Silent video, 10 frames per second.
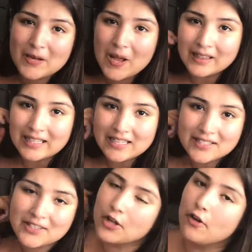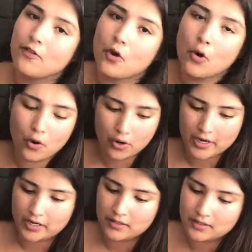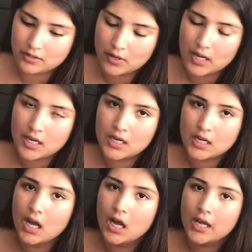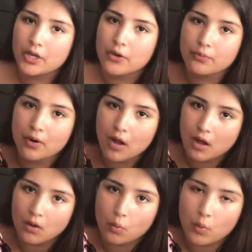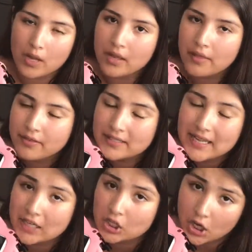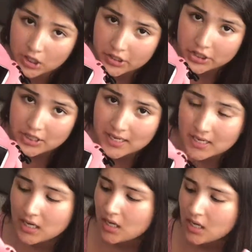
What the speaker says: but not least, of course, you cannot go wrong with technology.